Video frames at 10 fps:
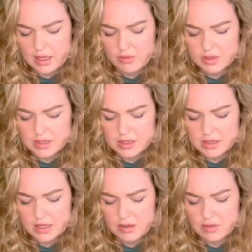
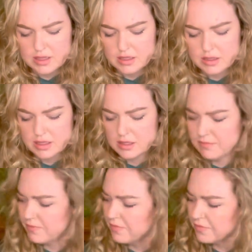wasn't
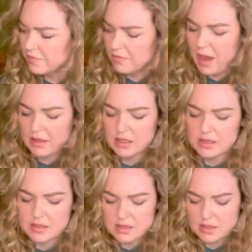
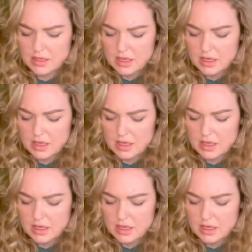balanced.